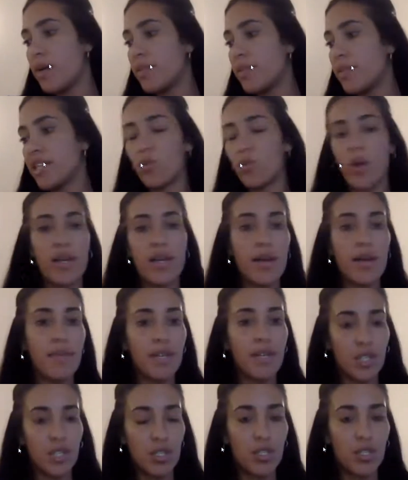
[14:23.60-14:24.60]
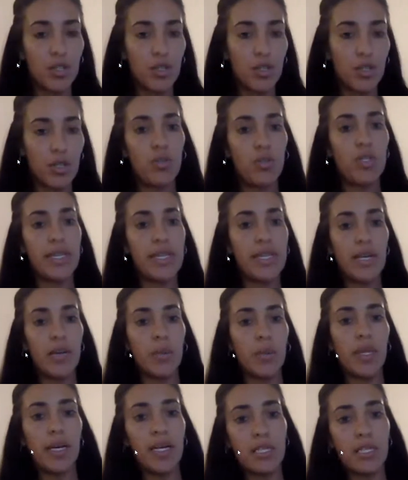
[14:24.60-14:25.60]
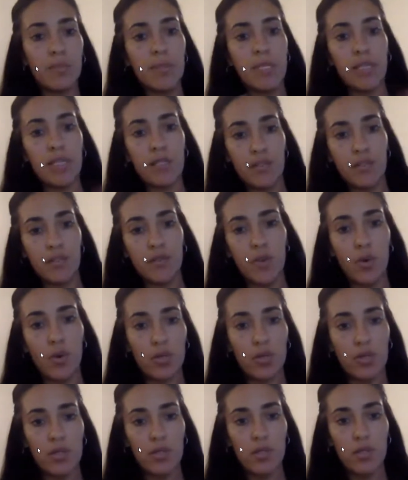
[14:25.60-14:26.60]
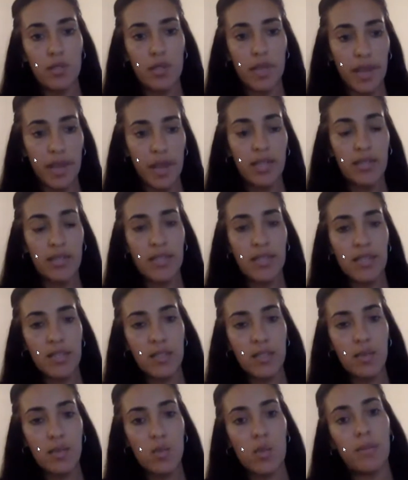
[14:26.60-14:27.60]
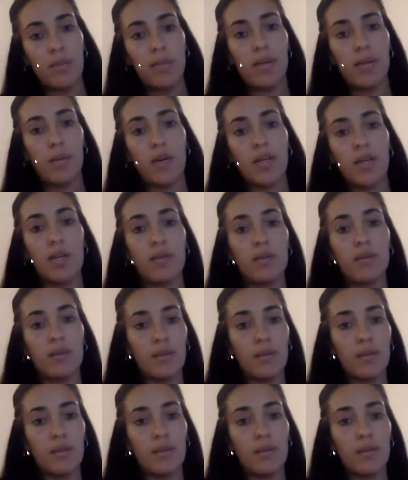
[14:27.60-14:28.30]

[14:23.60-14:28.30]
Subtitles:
that's why I mentioned that you can only get it with us, because of course they are tested one by one.